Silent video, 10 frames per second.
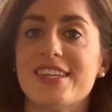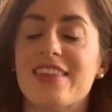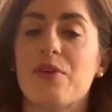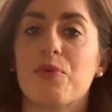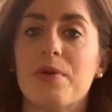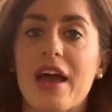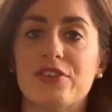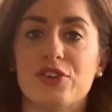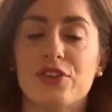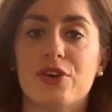and then we
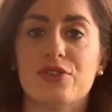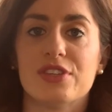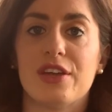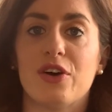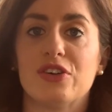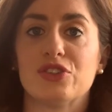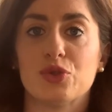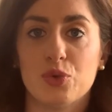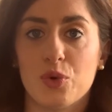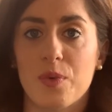enter those in a
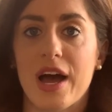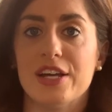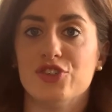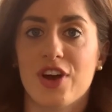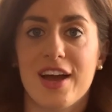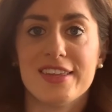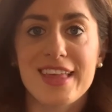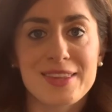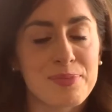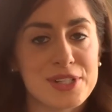school-wide drawing
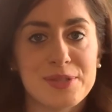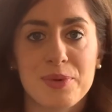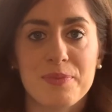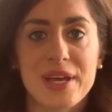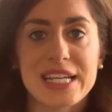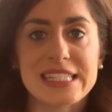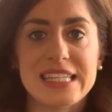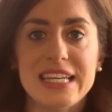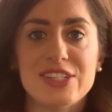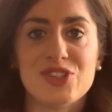that the principal picks
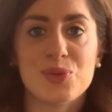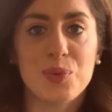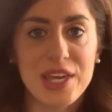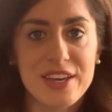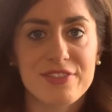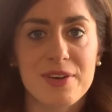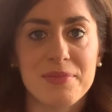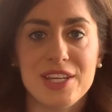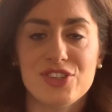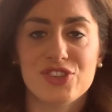each week
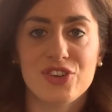from each